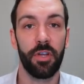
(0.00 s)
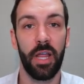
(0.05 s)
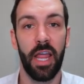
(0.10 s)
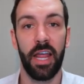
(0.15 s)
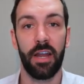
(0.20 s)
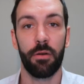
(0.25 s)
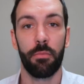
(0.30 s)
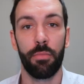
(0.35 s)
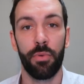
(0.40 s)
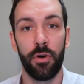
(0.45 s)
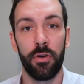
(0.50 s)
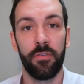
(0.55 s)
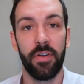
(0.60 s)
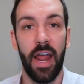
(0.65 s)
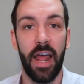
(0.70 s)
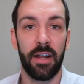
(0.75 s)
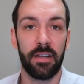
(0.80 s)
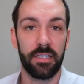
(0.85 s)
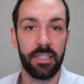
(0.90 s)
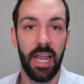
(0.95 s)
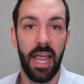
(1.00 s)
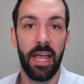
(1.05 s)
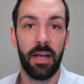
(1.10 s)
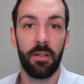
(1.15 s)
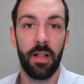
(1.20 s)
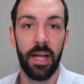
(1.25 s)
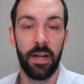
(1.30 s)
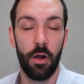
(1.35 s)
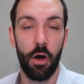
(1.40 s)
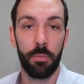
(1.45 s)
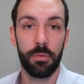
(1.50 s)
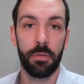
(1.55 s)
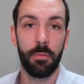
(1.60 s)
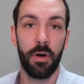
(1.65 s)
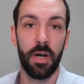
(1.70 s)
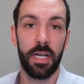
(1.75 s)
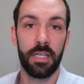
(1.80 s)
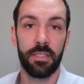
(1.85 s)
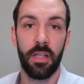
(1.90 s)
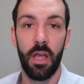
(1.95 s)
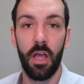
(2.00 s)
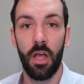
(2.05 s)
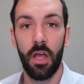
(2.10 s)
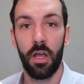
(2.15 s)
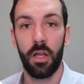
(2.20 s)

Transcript: show you how to improve it, how to scale, how to optimize,